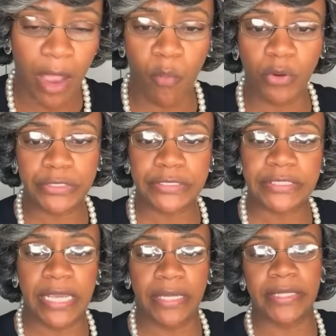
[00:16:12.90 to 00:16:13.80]
I wanted
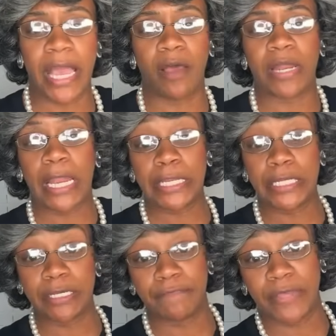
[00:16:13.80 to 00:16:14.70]
to tell y'all I
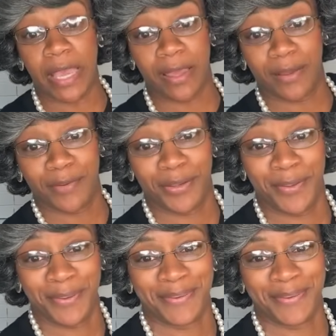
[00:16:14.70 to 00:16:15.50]
love y'all.